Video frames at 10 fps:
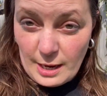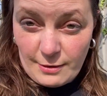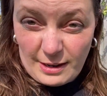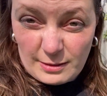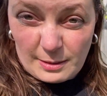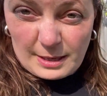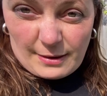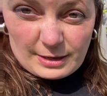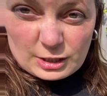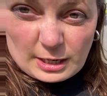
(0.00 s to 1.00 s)
in fact I'm going to be
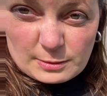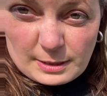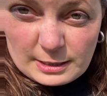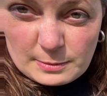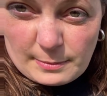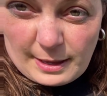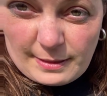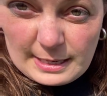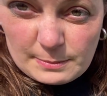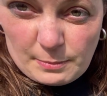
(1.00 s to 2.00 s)
having a chat to my husband about
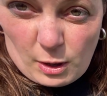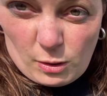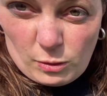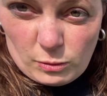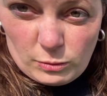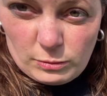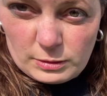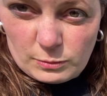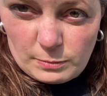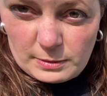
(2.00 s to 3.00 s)
these poles,
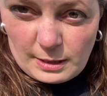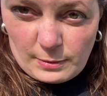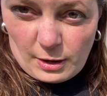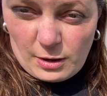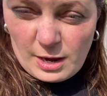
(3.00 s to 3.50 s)
whoops, there we go,